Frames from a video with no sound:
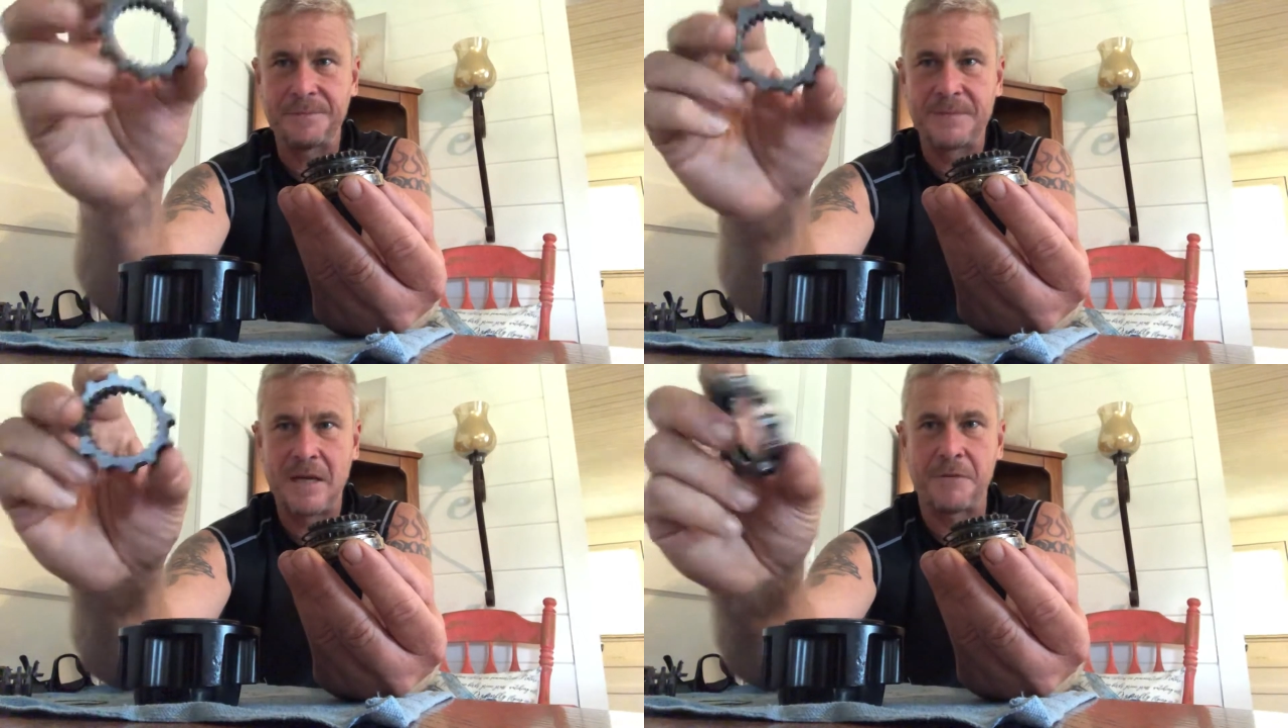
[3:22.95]

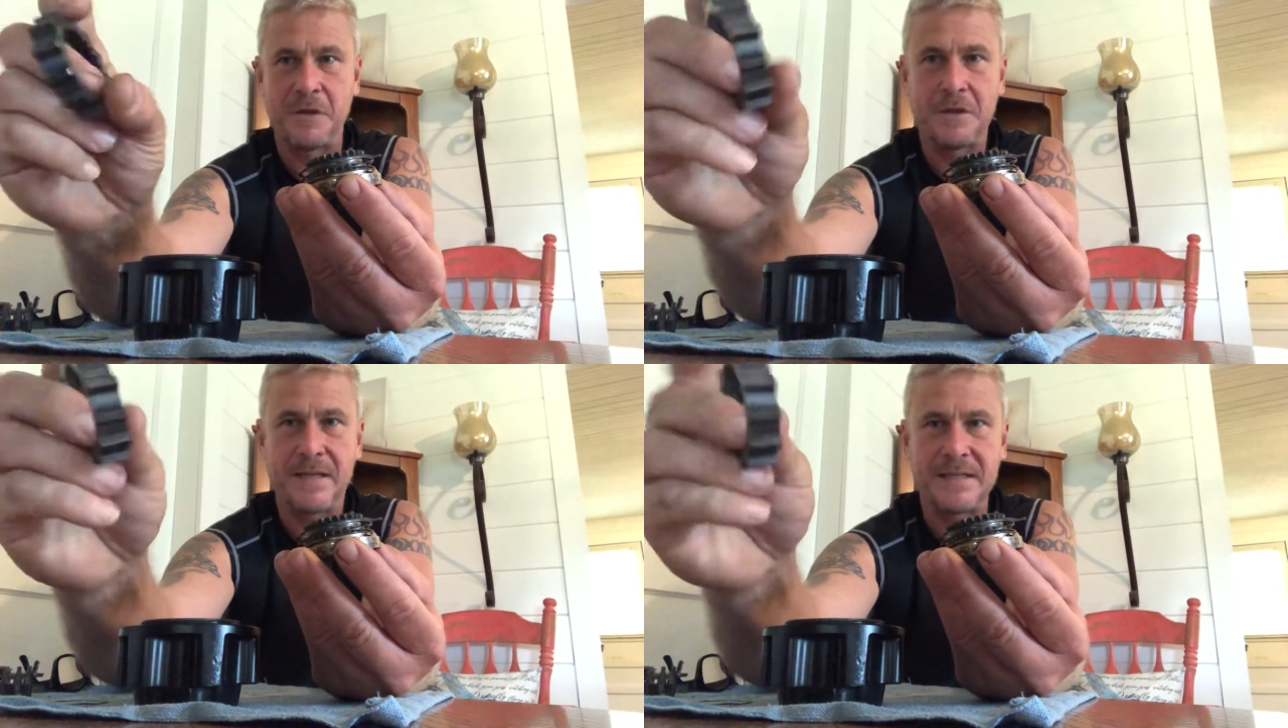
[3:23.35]
now if you
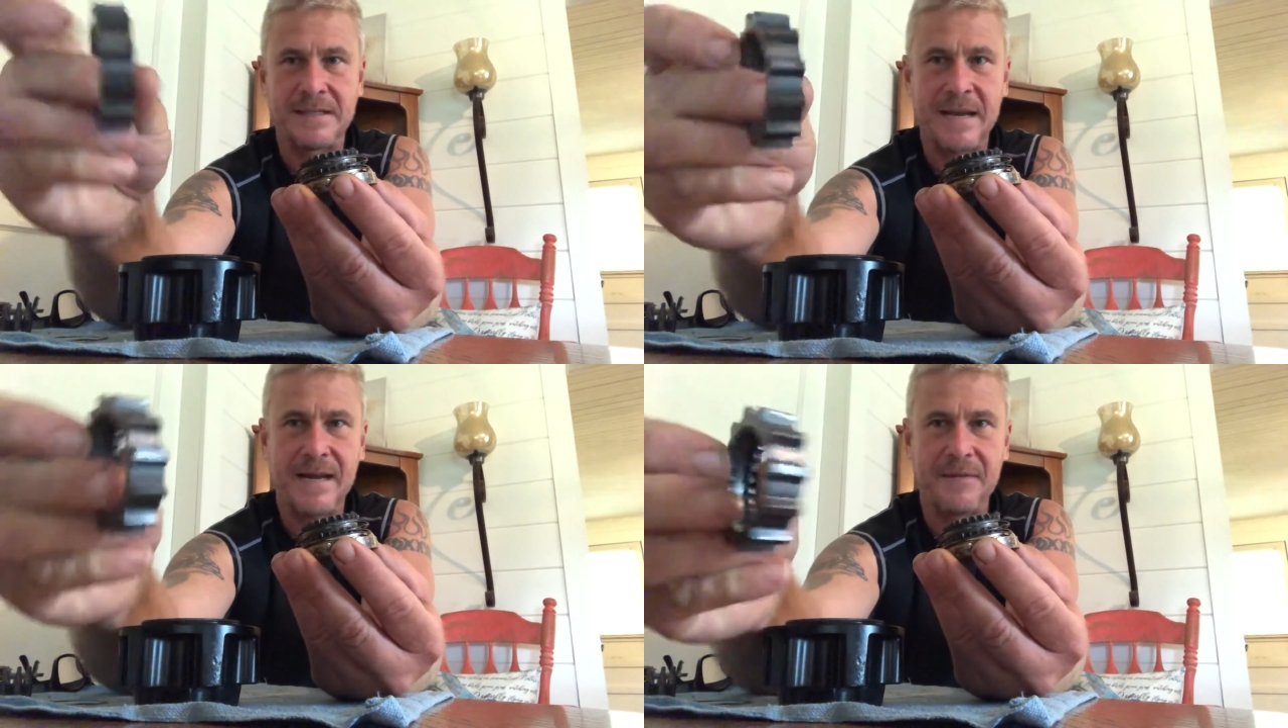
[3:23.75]
look
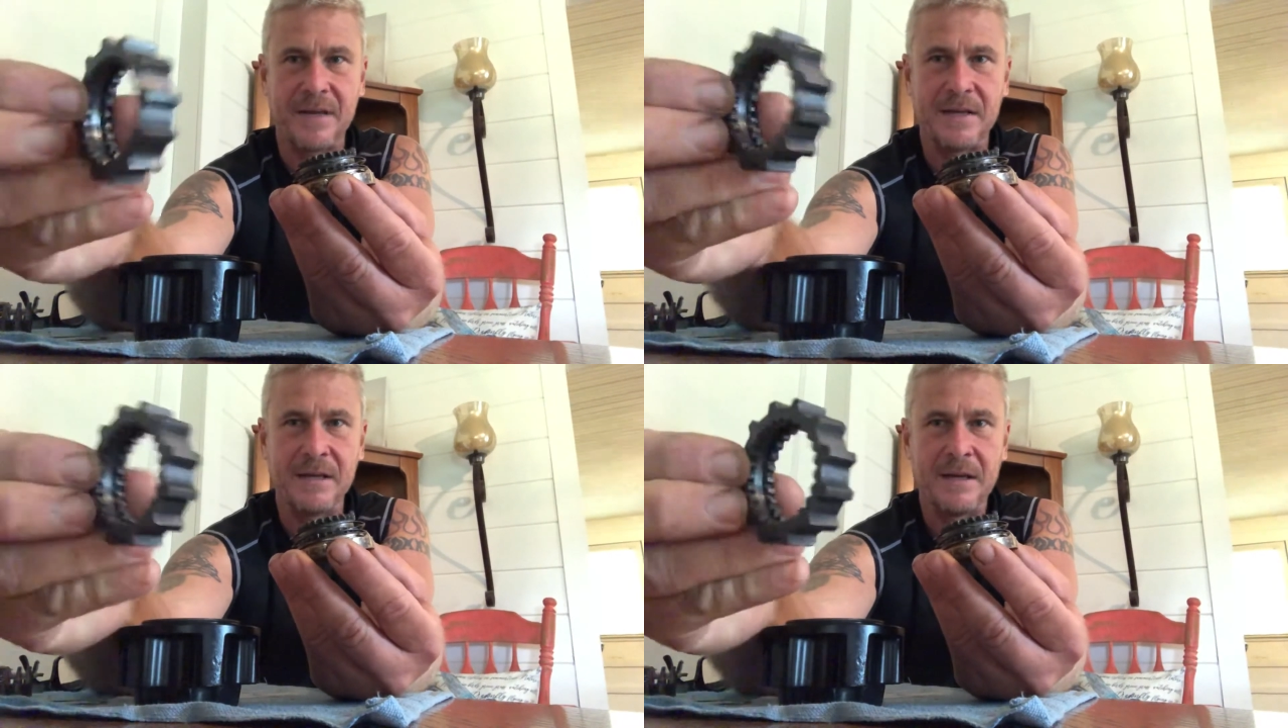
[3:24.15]
inside of it,